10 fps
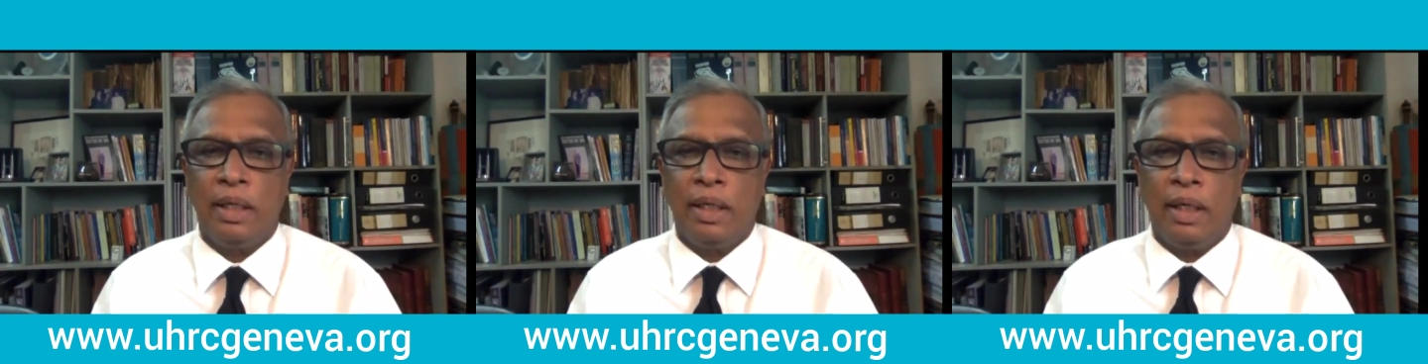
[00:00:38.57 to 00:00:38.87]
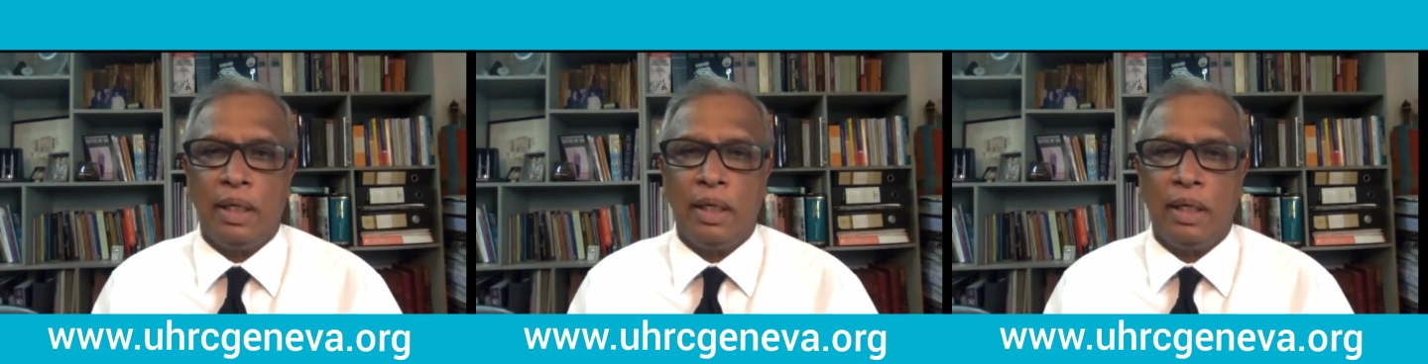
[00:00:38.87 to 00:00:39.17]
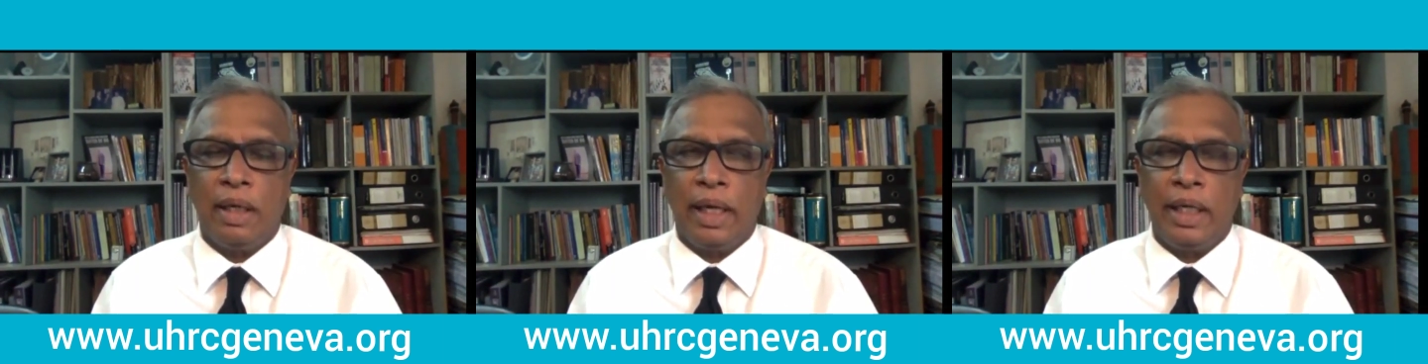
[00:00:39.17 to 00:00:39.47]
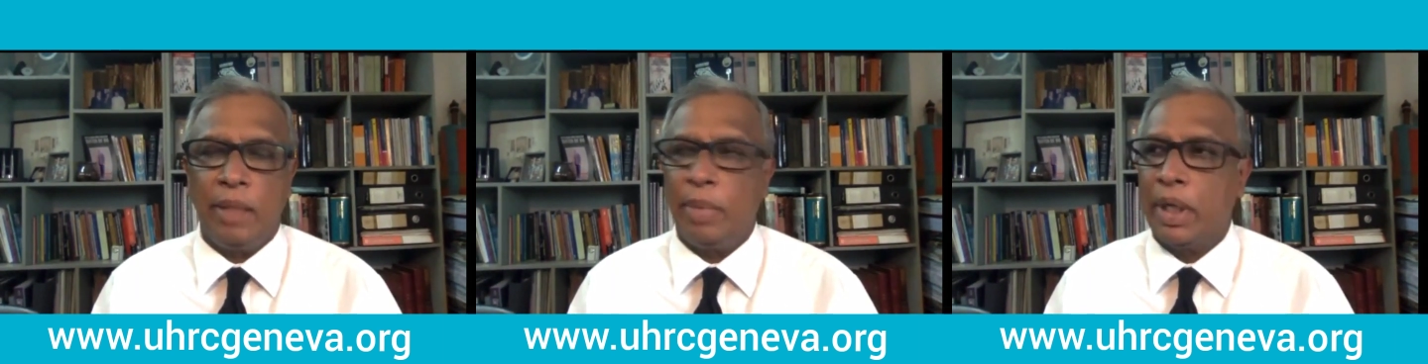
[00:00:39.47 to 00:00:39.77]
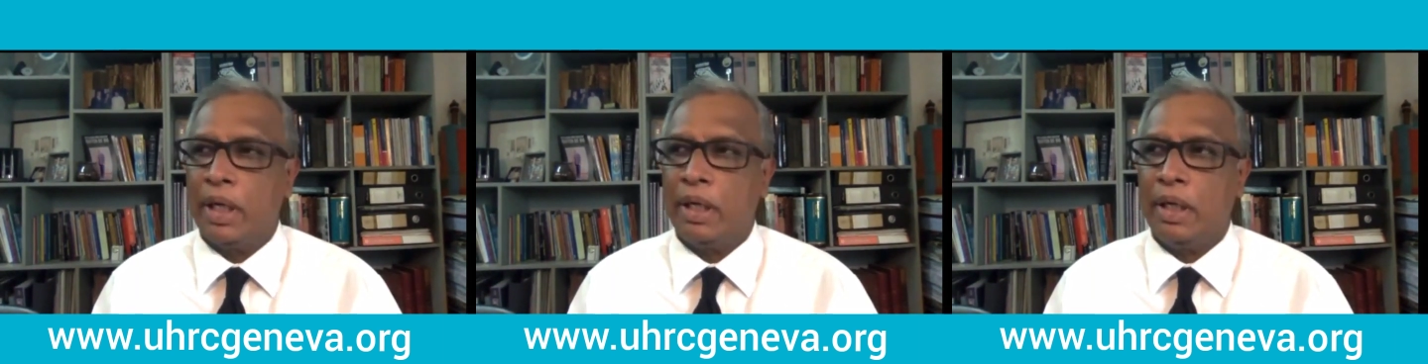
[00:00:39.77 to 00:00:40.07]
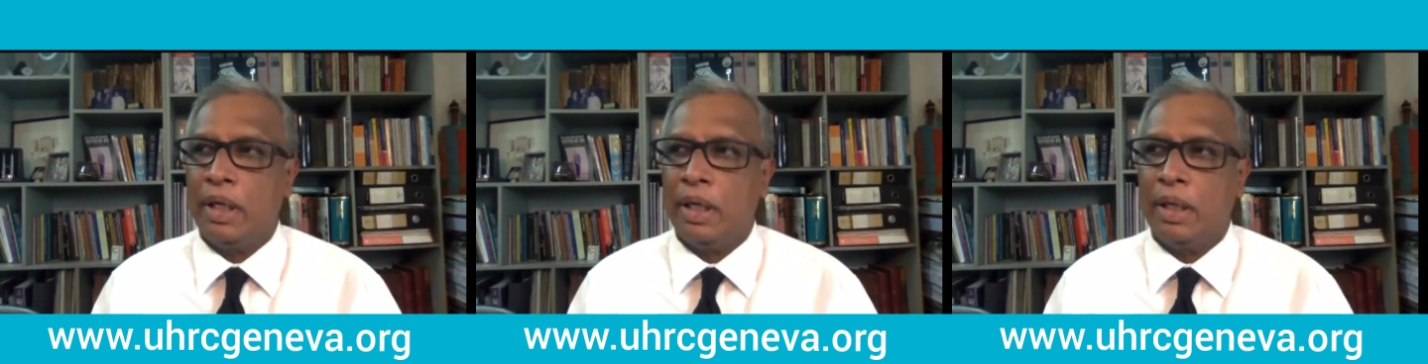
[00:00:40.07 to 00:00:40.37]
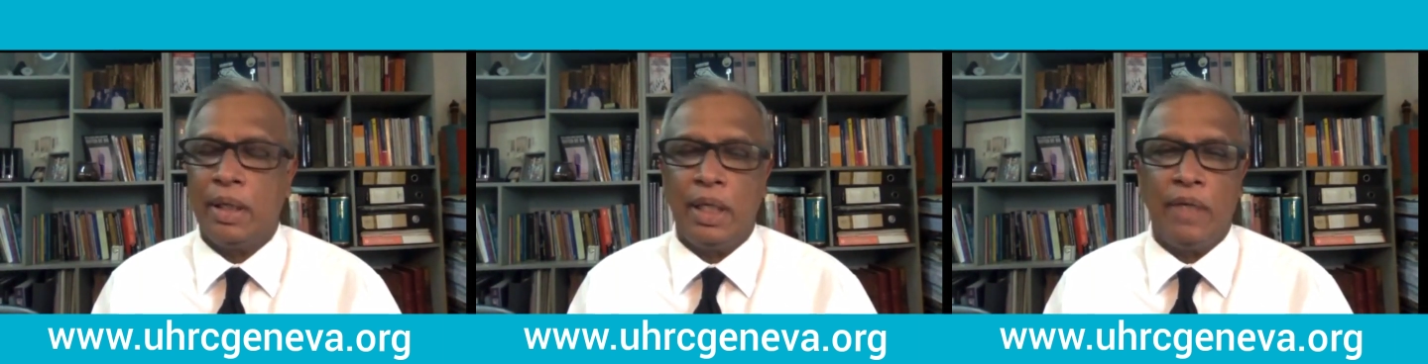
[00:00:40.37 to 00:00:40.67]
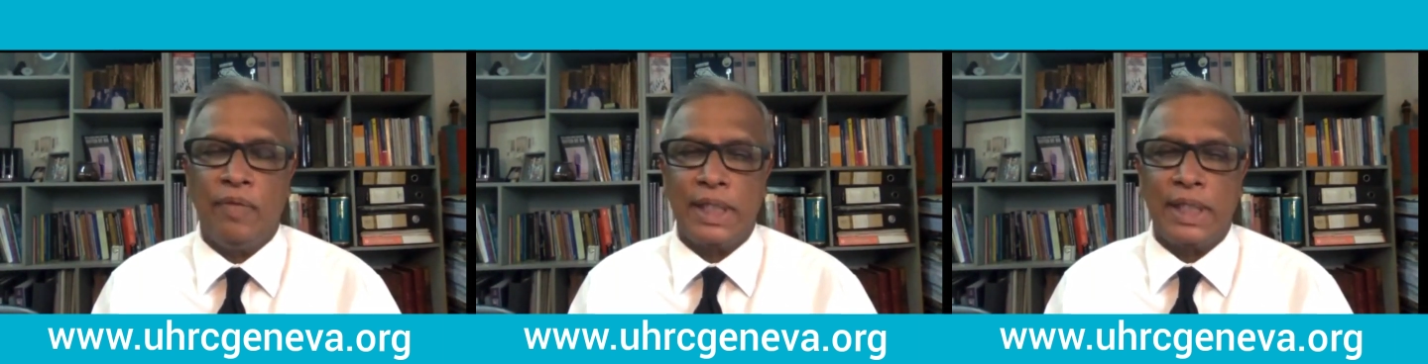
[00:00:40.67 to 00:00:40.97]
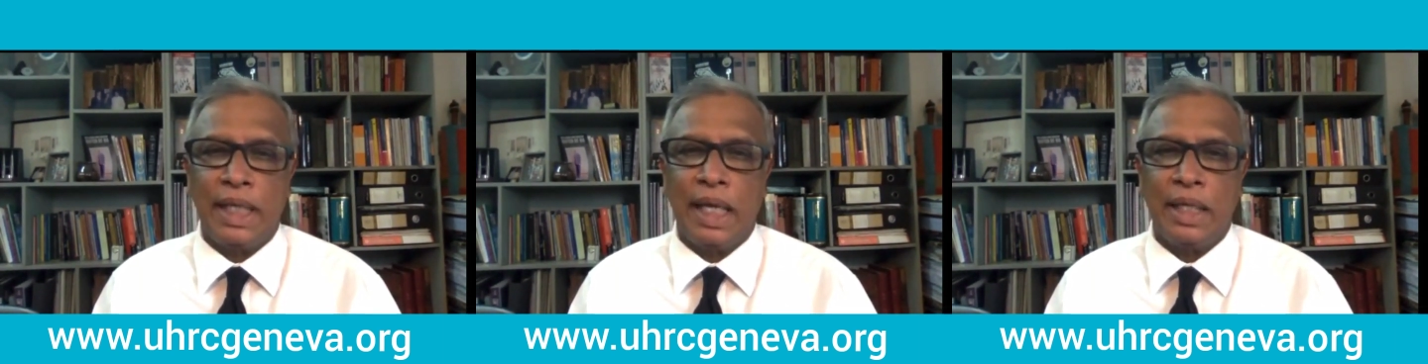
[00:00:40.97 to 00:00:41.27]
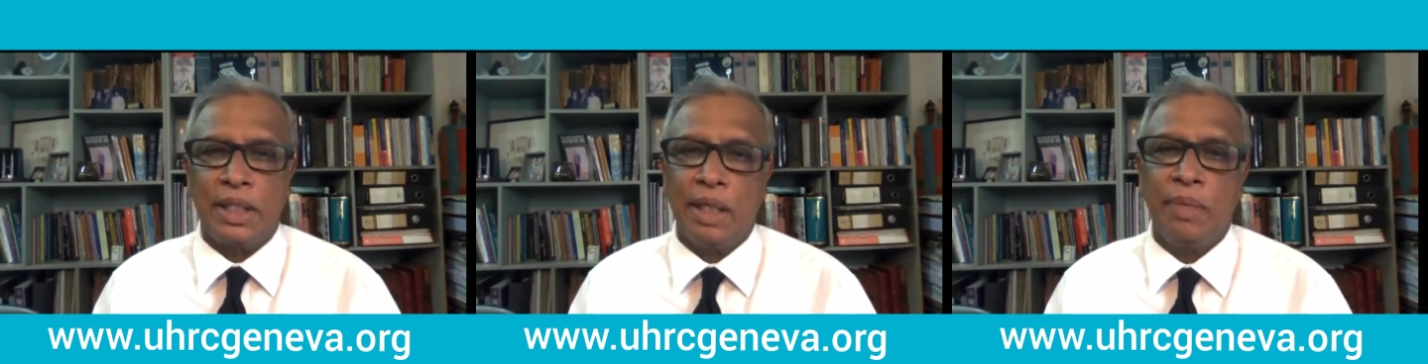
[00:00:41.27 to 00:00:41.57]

an independent investigation,